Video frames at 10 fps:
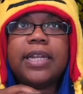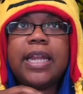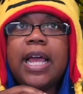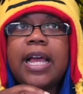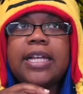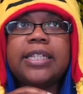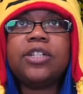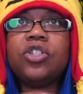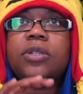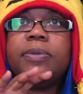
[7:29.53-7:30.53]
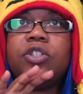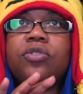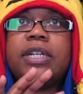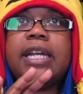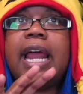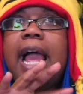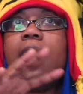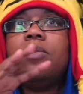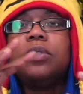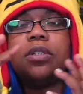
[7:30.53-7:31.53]
uh, essentially be treated
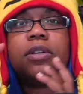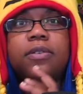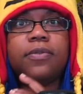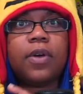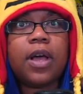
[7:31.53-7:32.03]
out of